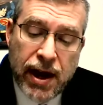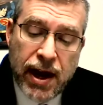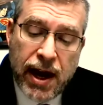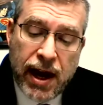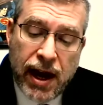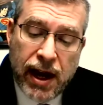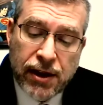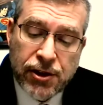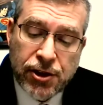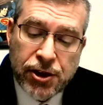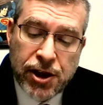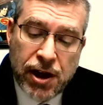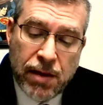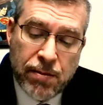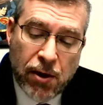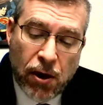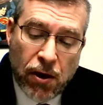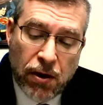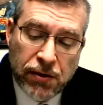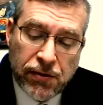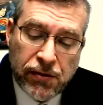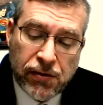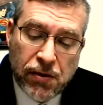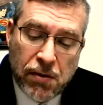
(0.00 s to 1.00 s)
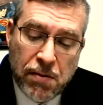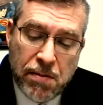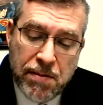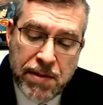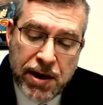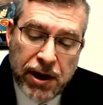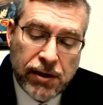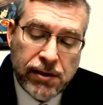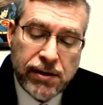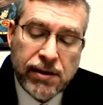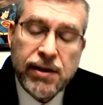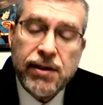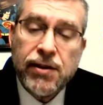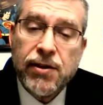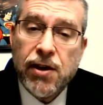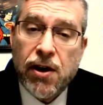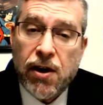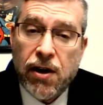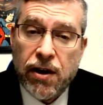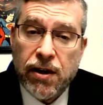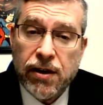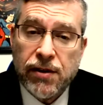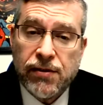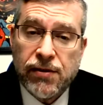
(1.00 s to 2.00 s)
Hashem also melted the
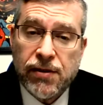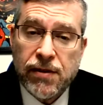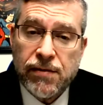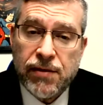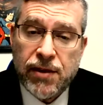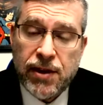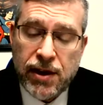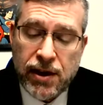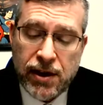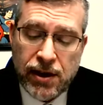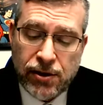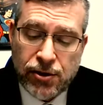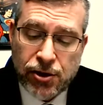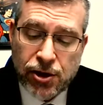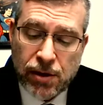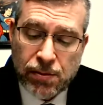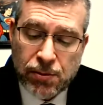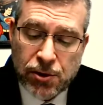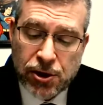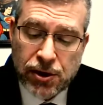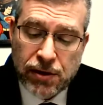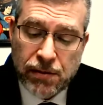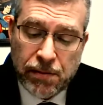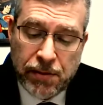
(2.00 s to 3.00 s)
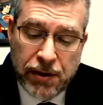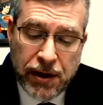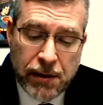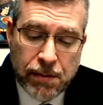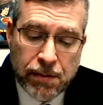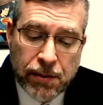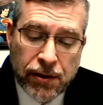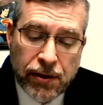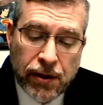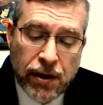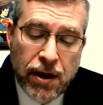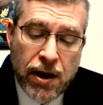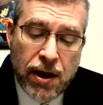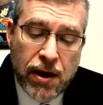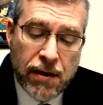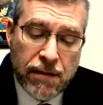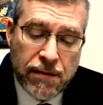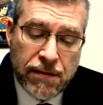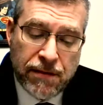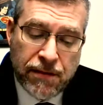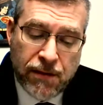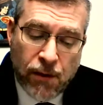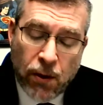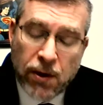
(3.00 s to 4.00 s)
hearts of the Egyptian people,
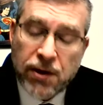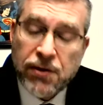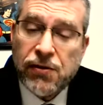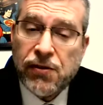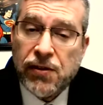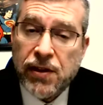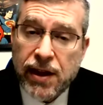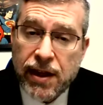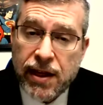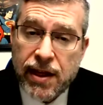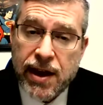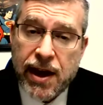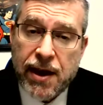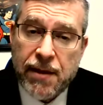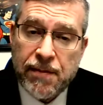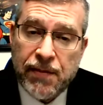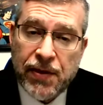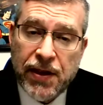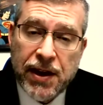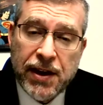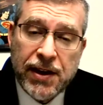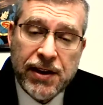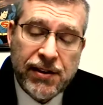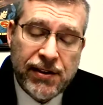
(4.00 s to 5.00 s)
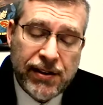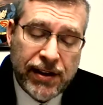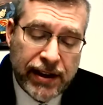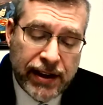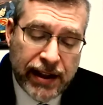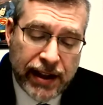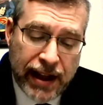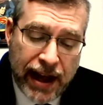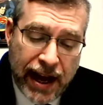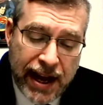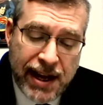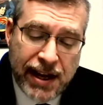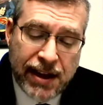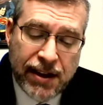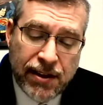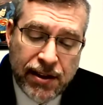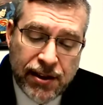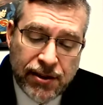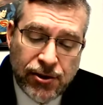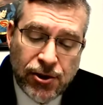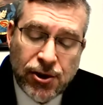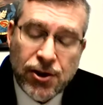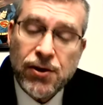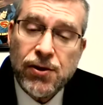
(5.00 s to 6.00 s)
forcing them to like the
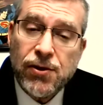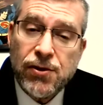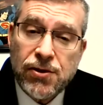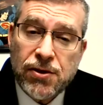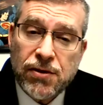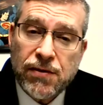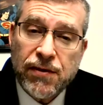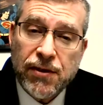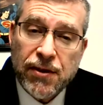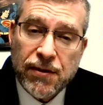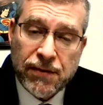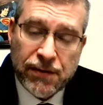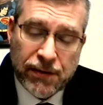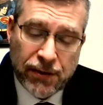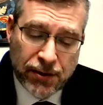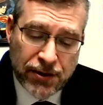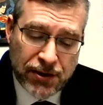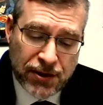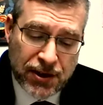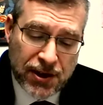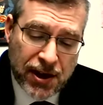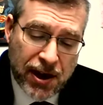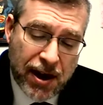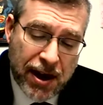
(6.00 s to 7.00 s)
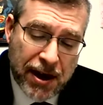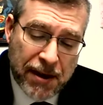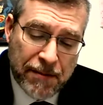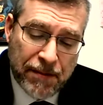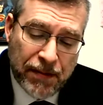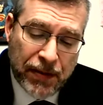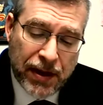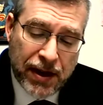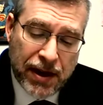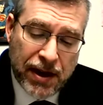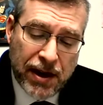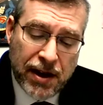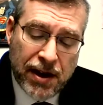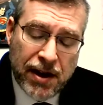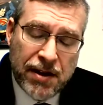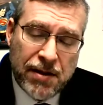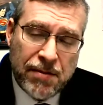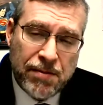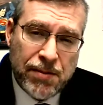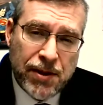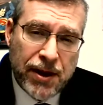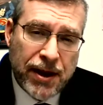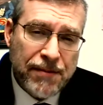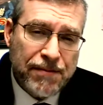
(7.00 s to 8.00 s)
Jews for the first time.
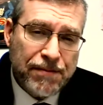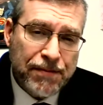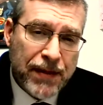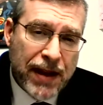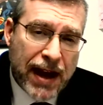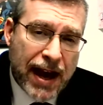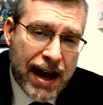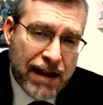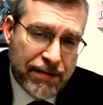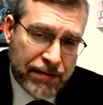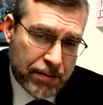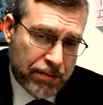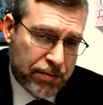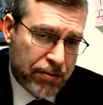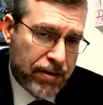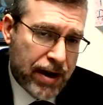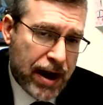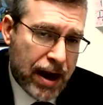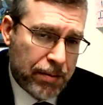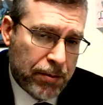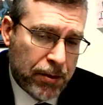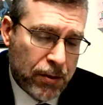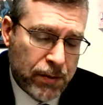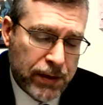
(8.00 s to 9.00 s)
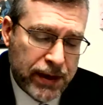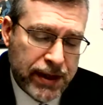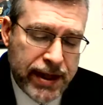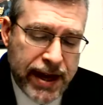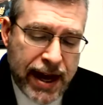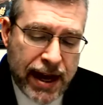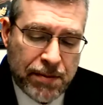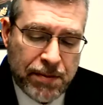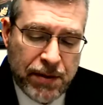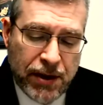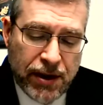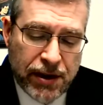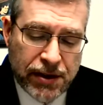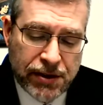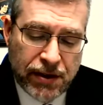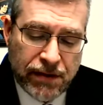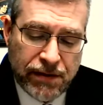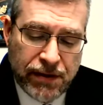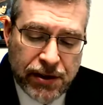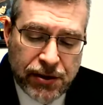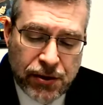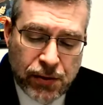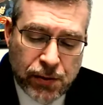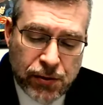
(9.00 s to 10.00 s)
But I have a problem with that, because if
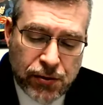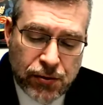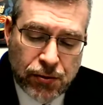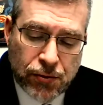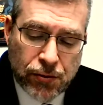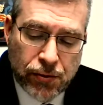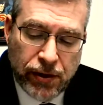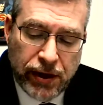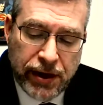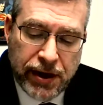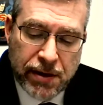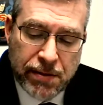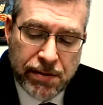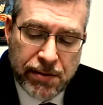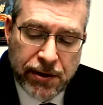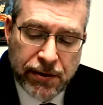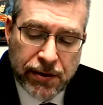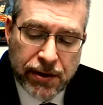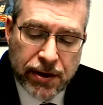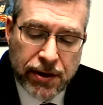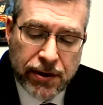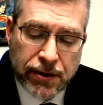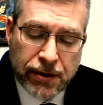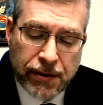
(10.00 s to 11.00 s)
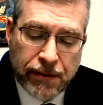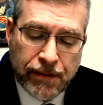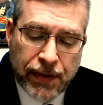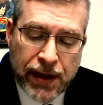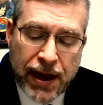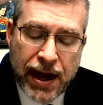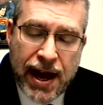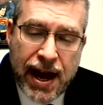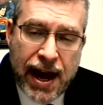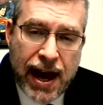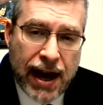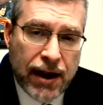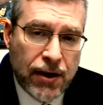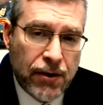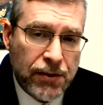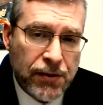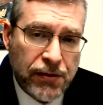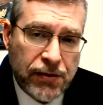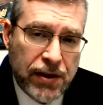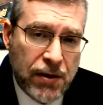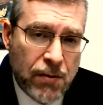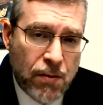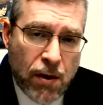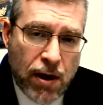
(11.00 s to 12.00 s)
this was truly a miracle, I don't
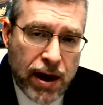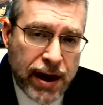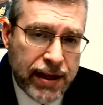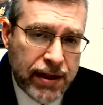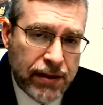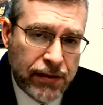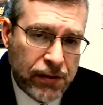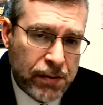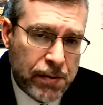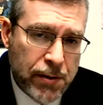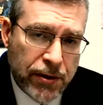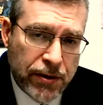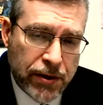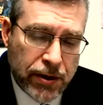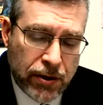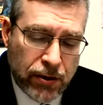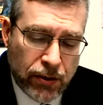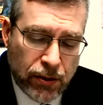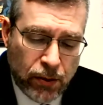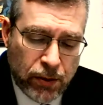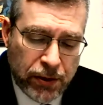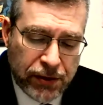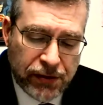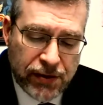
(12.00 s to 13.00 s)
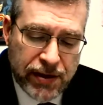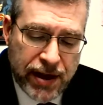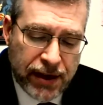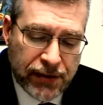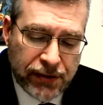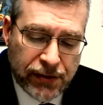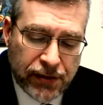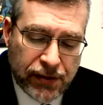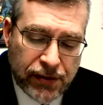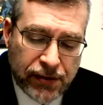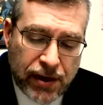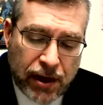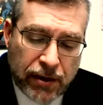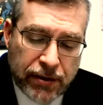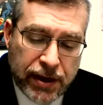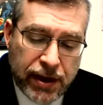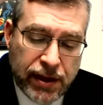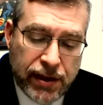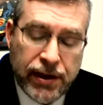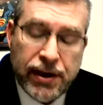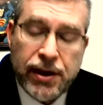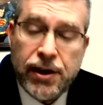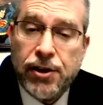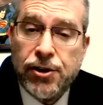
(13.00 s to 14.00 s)
see why this miracle was necessary.
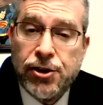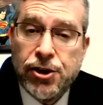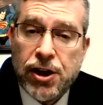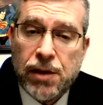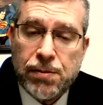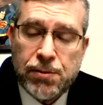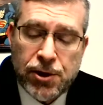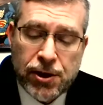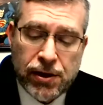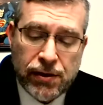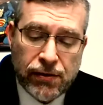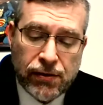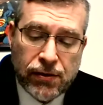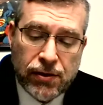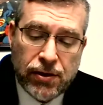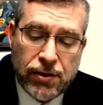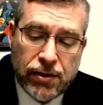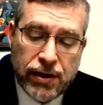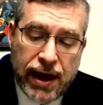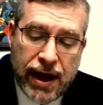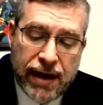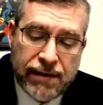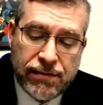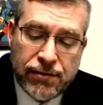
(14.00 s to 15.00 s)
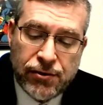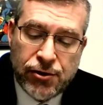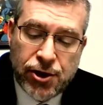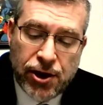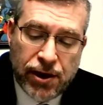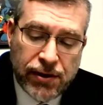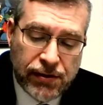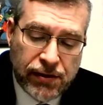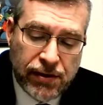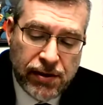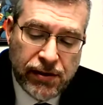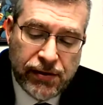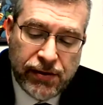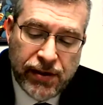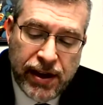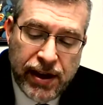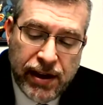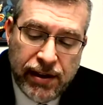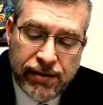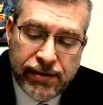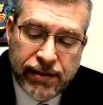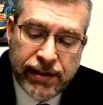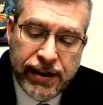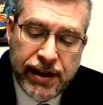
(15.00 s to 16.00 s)
The Egyptians could have just as
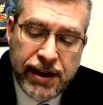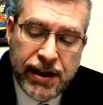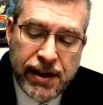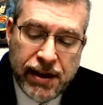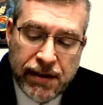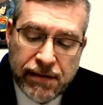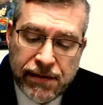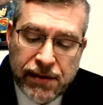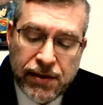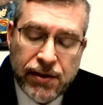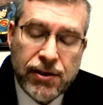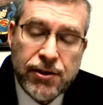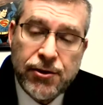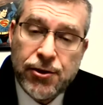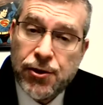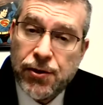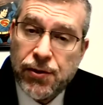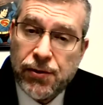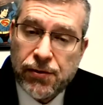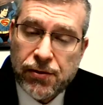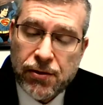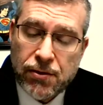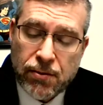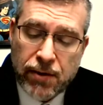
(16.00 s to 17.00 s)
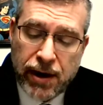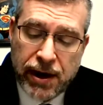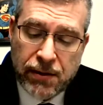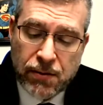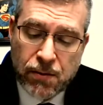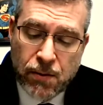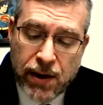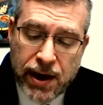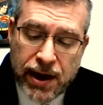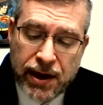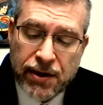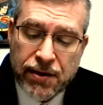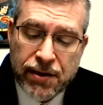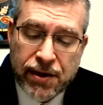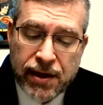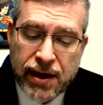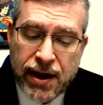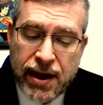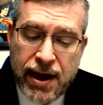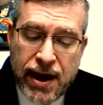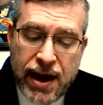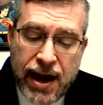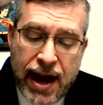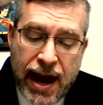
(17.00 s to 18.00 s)
easily given the Jews great wealth
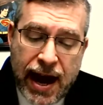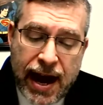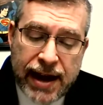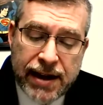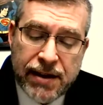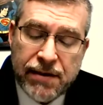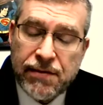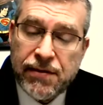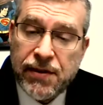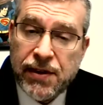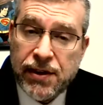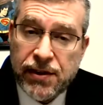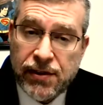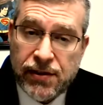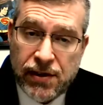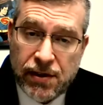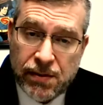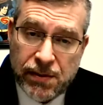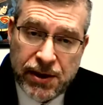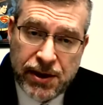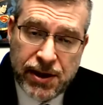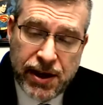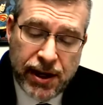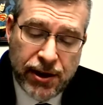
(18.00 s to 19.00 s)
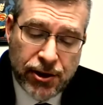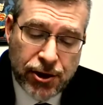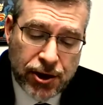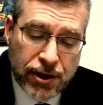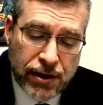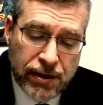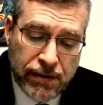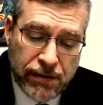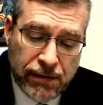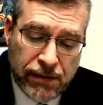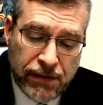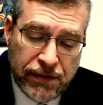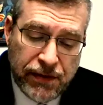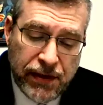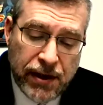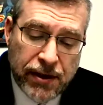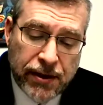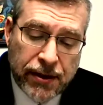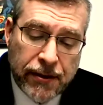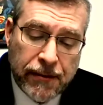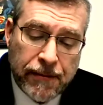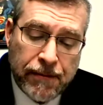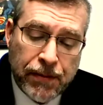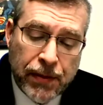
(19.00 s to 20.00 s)
out of intimidation and
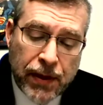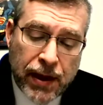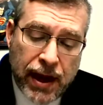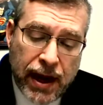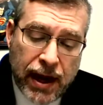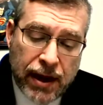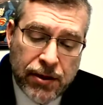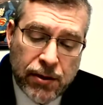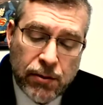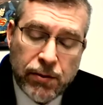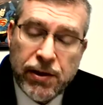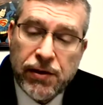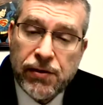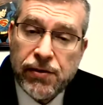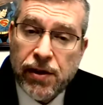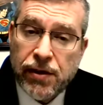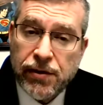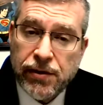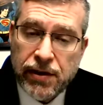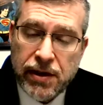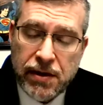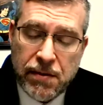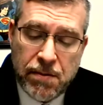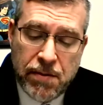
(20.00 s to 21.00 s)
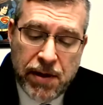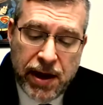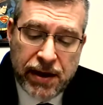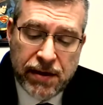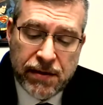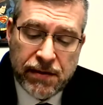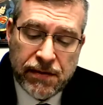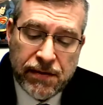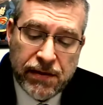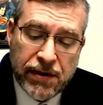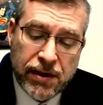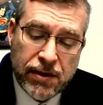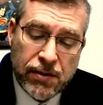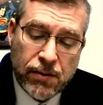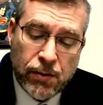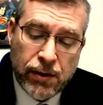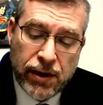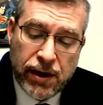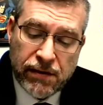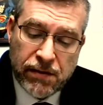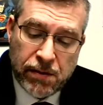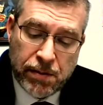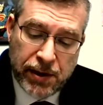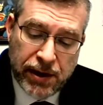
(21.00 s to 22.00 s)
fear, and the resulting benefit would
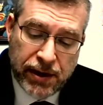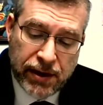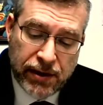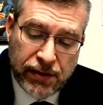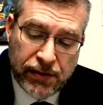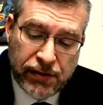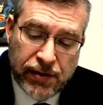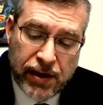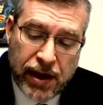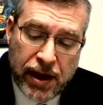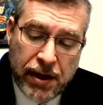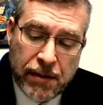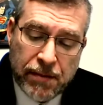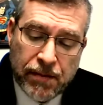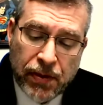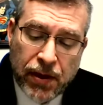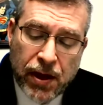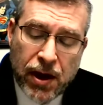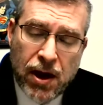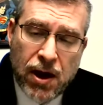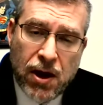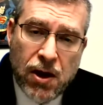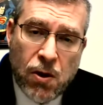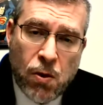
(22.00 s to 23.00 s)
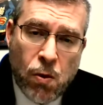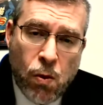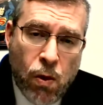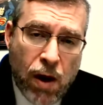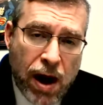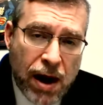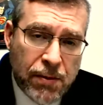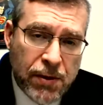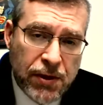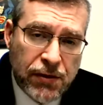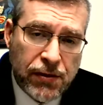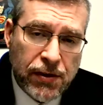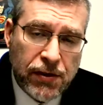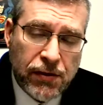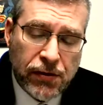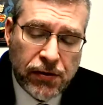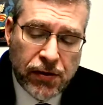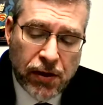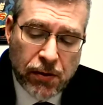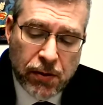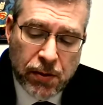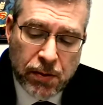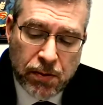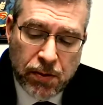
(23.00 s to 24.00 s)
have been the same. Why was it
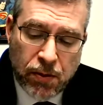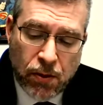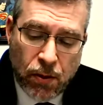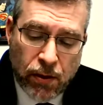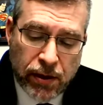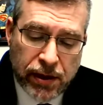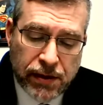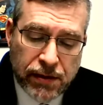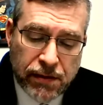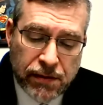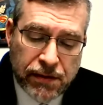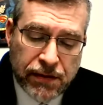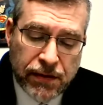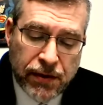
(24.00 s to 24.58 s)
so important for